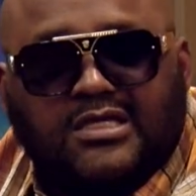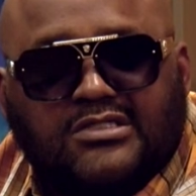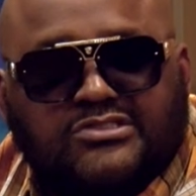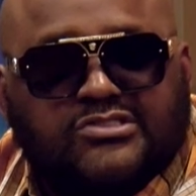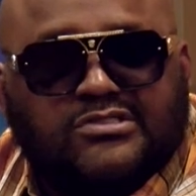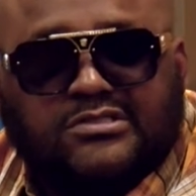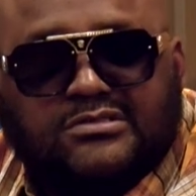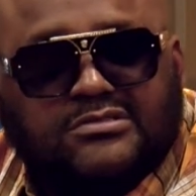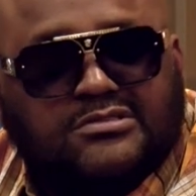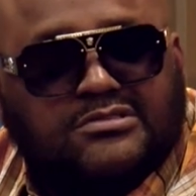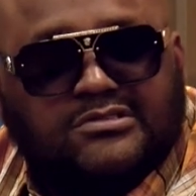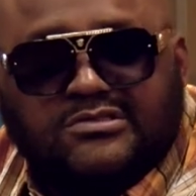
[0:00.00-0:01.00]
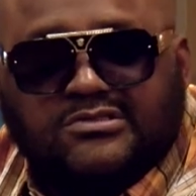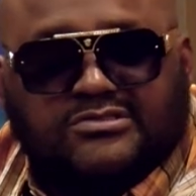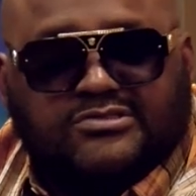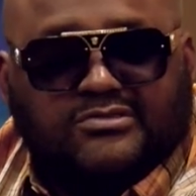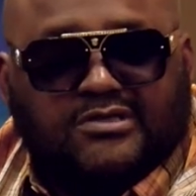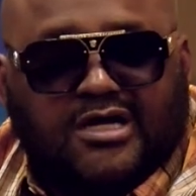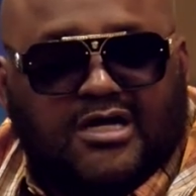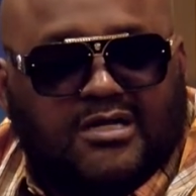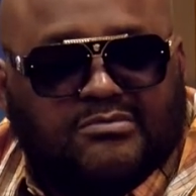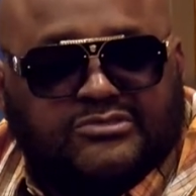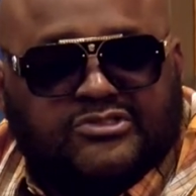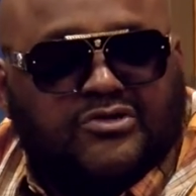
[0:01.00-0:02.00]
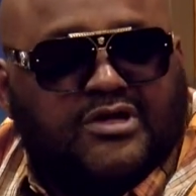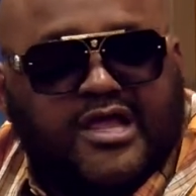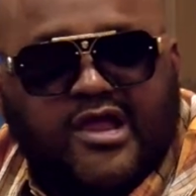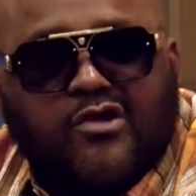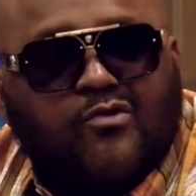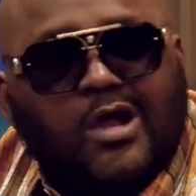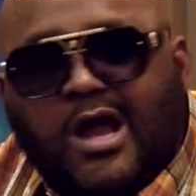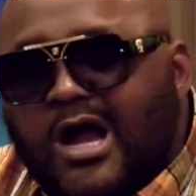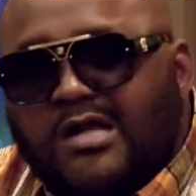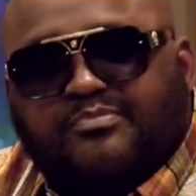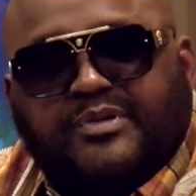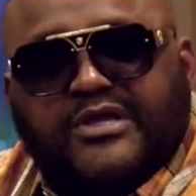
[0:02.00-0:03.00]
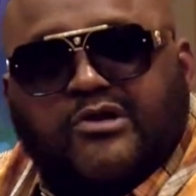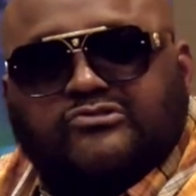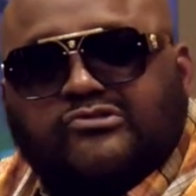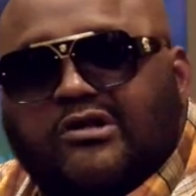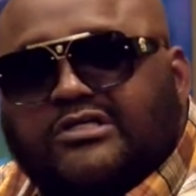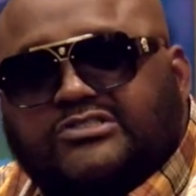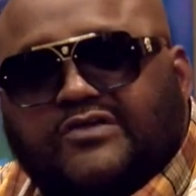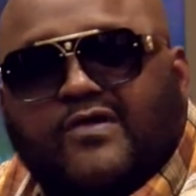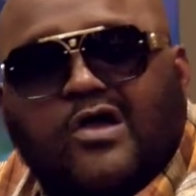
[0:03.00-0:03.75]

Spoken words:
to heroin, pills, all that stuff.